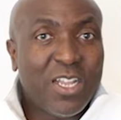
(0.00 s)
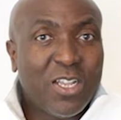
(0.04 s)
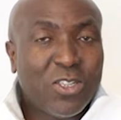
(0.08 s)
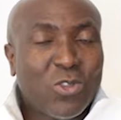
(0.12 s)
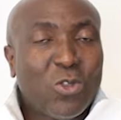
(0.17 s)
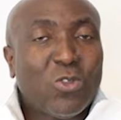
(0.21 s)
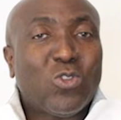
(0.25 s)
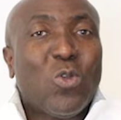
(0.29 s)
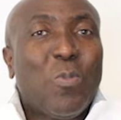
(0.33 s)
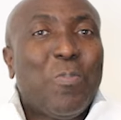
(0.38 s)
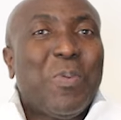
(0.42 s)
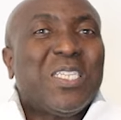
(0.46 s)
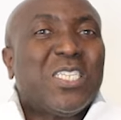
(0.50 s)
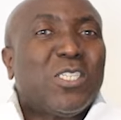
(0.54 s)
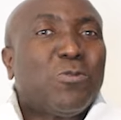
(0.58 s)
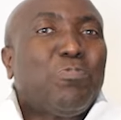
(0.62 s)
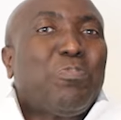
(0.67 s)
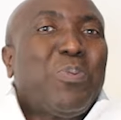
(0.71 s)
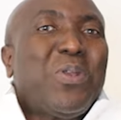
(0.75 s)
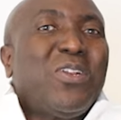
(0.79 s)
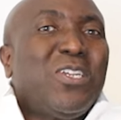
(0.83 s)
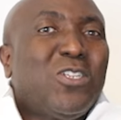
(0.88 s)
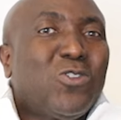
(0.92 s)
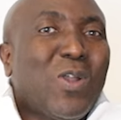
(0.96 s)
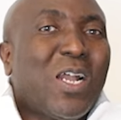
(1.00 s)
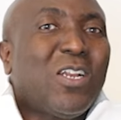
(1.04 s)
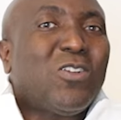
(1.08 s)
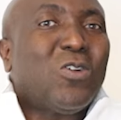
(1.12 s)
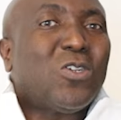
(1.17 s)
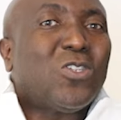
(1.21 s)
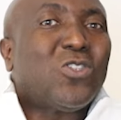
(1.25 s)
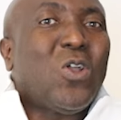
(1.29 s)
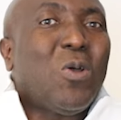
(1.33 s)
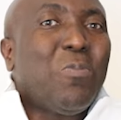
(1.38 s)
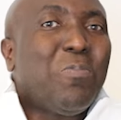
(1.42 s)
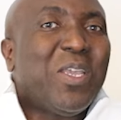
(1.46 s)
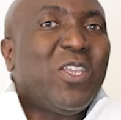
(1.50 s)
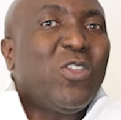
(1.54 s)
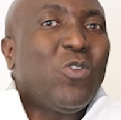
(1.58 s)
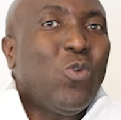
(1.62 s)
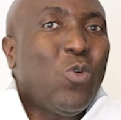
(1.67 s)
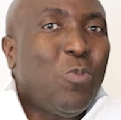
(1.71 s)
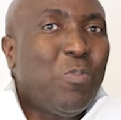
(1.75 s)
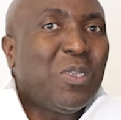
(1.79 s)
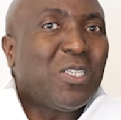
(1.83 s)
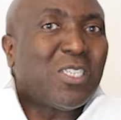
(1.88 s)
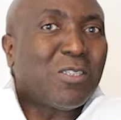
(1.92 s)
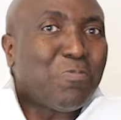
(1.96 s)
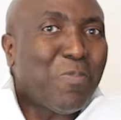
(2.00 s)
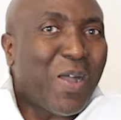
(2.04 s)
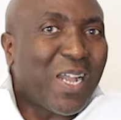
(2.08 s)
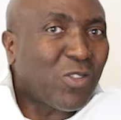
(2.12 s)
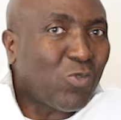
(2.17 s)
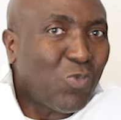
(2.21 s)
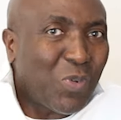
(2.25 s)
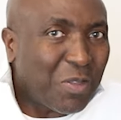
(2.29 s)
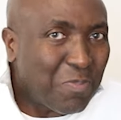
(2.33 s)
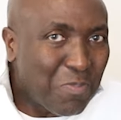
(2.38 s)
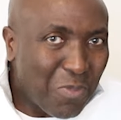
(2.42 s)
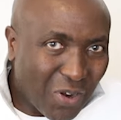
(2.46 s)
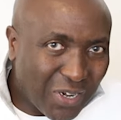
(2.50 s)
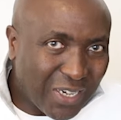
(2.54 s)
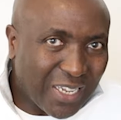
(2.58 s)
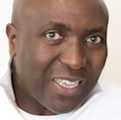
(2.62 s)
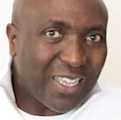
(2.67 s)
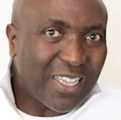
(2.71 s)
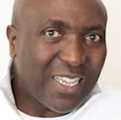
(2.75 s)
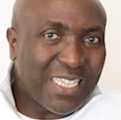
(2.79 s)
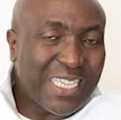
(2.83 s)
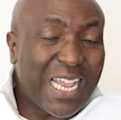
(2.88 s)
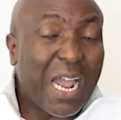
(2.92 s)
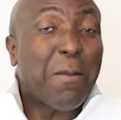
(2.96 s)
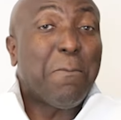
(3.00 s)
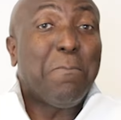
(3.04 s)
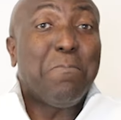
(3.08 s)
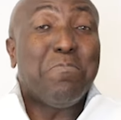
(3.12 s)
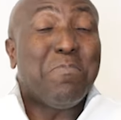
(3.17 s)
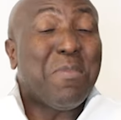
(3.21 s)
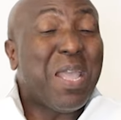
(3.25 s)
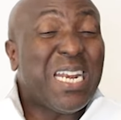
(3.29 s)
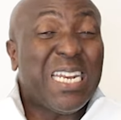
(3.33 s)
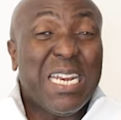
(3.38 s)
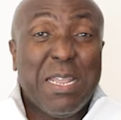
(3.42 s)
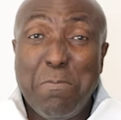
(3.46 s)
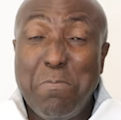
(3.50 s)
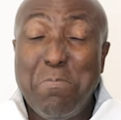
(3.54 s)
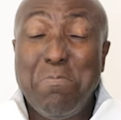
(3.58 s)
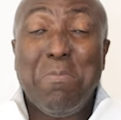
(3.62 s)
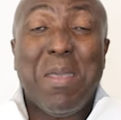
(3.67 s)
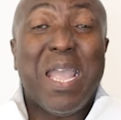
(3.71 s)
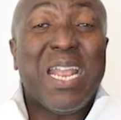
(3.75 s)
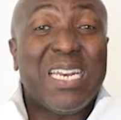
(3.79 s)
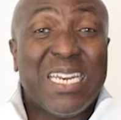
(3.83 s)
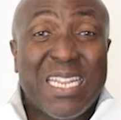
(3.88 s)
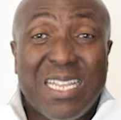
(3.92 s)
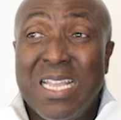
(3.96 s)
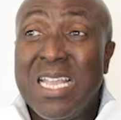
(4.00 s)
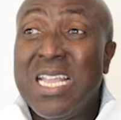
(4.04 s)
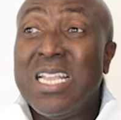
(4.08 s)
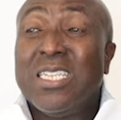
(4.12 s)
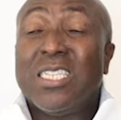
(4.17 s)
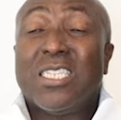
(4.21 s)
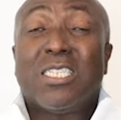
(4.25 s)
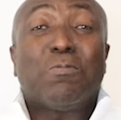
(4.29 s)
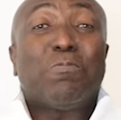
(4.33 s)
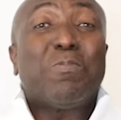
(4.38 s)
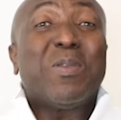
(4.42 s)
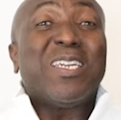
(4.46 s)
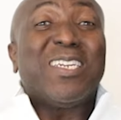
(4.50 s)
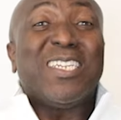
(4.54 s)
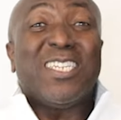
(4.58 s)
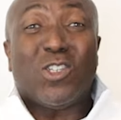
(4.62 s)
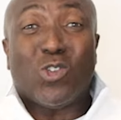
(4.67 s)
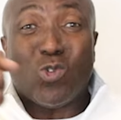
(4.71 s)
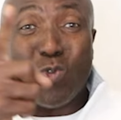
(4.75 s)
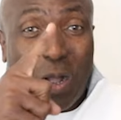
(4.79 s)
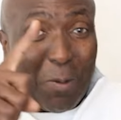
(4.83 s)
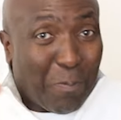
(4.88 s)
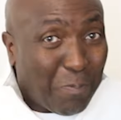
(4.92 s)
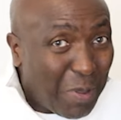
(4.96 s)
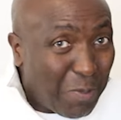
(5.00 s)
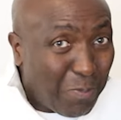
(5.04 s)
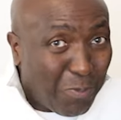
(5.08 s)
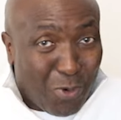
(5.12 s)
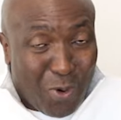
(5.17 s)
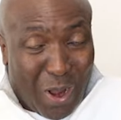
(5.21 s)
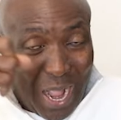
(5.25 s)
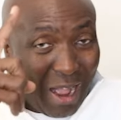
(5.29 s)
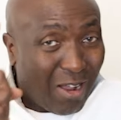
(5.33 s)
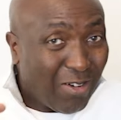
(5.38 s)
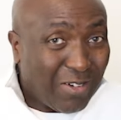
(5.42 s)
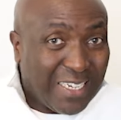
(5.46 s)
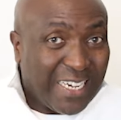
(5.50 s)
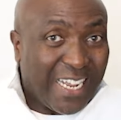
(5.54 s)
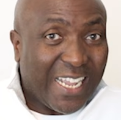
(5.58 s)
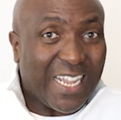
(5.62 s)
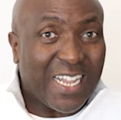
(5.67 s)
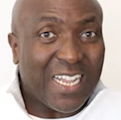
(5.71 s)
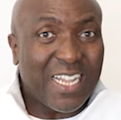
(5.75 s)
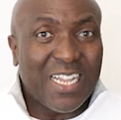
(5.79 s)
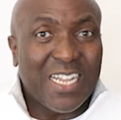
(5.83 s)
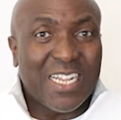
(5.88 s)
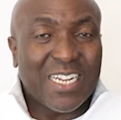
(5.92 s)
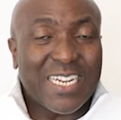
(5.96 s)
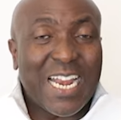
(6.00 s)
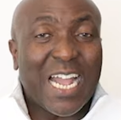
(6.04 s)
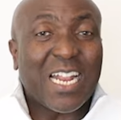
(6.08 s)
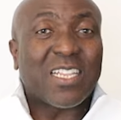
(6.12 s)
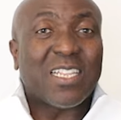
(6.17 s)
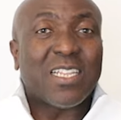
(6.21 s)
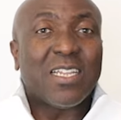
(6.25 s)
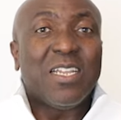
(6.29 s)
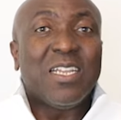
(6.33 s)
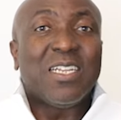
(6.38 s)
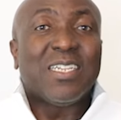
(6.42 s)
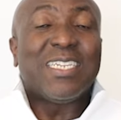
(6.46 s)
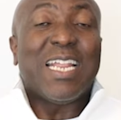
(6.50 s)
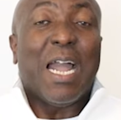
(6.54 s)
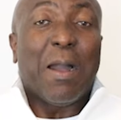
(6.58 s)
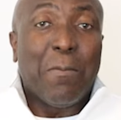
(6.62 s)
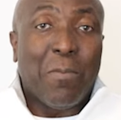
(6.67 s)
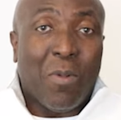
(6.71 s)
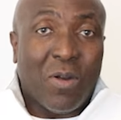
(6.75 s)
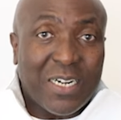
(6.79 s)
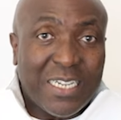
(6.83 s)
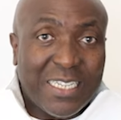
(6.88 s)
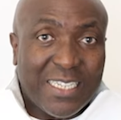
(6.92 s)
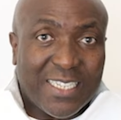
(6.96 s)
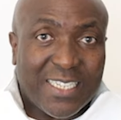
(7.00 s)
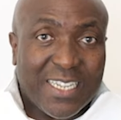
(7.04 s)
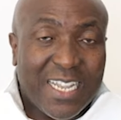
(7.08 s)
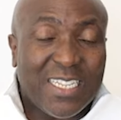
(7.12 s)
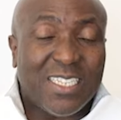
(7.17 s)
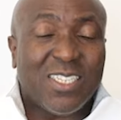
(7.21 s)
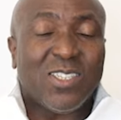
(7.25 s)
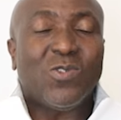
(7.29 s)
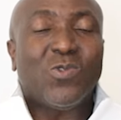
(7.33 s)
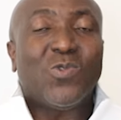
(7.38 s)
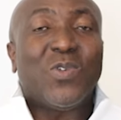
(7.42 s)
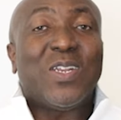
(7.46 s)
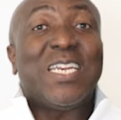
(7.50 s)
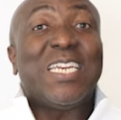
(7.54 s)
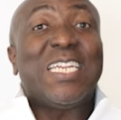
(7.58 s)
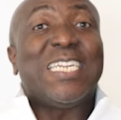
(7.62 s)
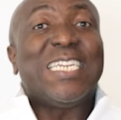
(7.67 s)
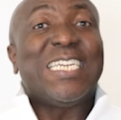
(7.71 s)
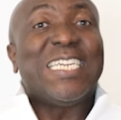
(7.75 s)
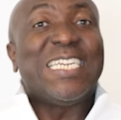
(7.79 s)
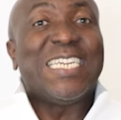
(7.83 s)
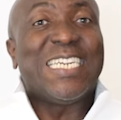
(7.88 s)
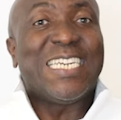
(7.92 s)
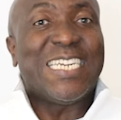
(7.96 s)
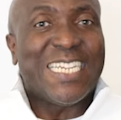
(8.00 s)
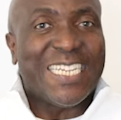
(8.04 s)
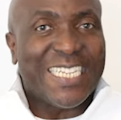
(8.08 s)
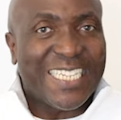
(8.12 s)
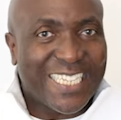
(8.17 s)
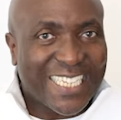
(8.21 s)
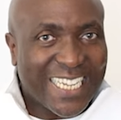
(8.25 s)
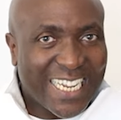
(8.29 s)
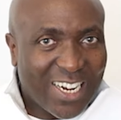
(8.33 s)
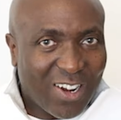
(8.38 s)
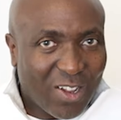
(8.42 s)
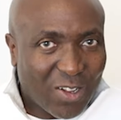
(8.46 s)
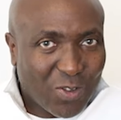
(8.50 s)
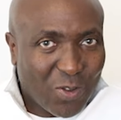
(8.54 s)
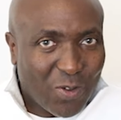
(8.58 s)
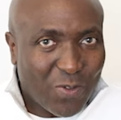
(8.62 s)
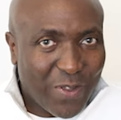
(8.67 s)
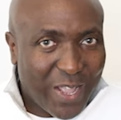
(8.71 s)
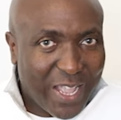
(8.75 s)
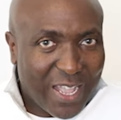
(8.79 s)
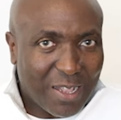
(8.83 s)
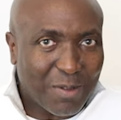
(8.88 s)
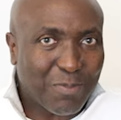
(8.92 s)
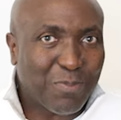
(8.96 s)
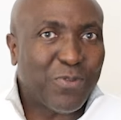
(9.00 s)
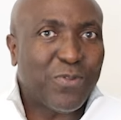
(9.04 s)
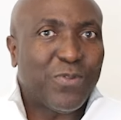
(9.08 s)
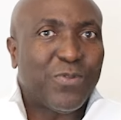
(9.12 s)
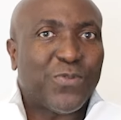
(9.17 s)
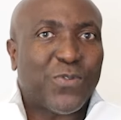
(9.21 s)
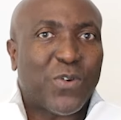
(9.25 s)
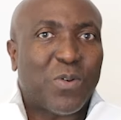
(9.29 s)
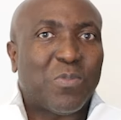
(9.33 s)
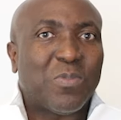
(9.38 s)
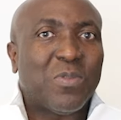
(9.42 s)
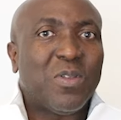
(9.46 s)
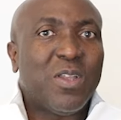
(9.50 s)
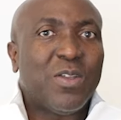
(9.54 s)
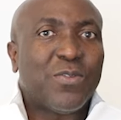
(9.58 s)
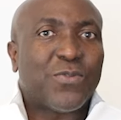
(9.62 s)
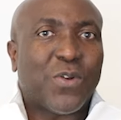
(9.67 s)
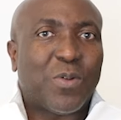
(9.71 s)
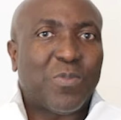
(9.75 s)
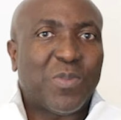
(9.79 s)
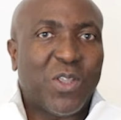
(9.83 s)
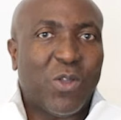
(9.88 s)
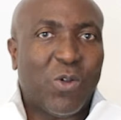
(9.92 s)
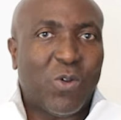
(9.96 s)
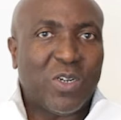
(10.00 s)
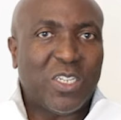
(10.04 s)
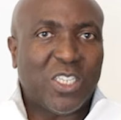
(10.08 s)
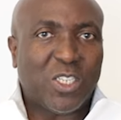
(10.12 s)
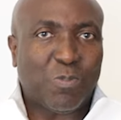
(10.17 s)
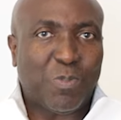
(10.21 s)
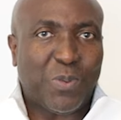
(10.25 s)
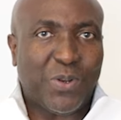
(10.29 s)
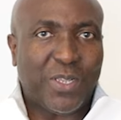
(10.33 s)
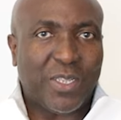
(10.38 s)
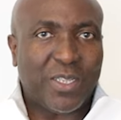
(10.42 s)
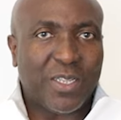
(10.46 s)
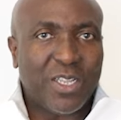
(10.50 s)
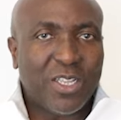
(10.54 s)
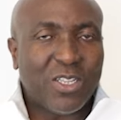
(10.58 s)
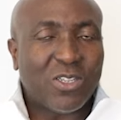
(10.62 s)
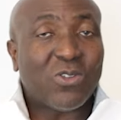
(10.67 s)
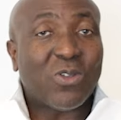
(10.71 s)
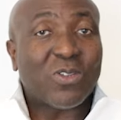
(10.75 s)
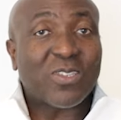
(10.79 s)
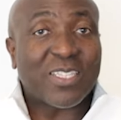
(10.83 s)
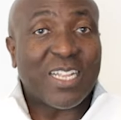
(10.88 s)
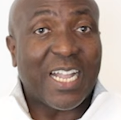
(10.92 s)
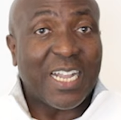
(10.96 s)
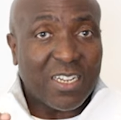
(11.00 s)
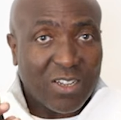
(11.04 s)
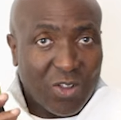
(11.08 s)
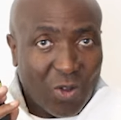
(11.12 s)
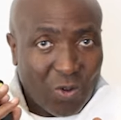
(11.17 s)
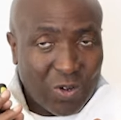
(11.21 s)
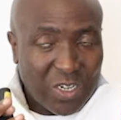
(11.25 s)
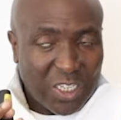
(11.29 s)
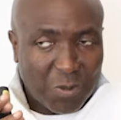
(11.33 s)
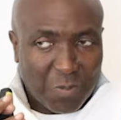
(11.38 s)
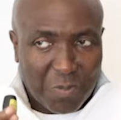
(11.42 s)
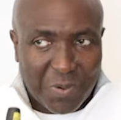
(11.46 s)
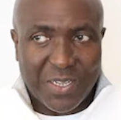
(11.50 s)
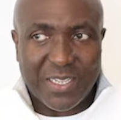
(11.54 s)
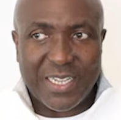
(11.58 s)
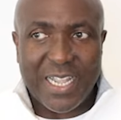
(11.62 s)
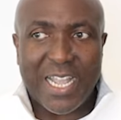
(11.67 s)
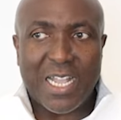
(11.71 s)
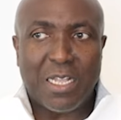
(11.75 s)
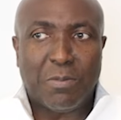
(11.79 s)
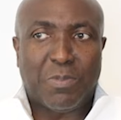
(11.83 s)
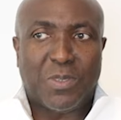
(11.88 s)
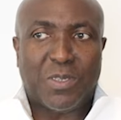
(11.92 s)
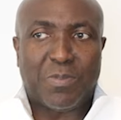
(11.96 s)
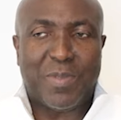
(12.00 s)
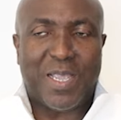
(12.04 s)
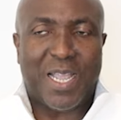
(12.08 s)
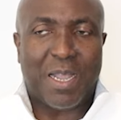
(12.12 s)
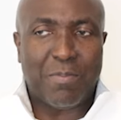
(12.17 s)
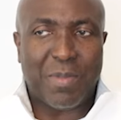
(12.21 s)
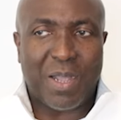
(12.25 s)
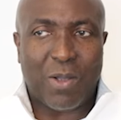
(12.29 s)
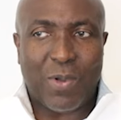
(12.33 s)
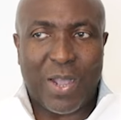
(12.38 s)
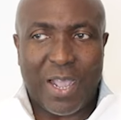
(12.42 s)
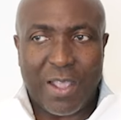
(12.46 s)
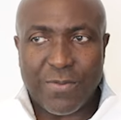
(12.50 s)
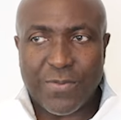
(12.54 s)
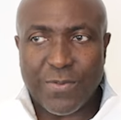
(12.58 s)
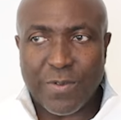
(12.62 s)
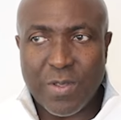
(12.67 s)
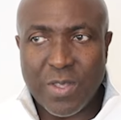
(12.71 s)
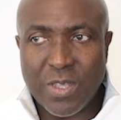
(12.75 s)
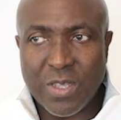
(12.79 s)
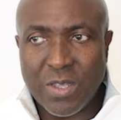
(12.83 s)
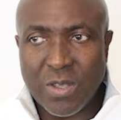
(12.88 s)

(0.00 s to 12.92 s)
So to be spiritual does not mean you will be smart with money. There are many, many spiritual people out there that their money sense really needs a lot of help from, from the Holy Spirit, just like the Holy Spirit helped me and my wife.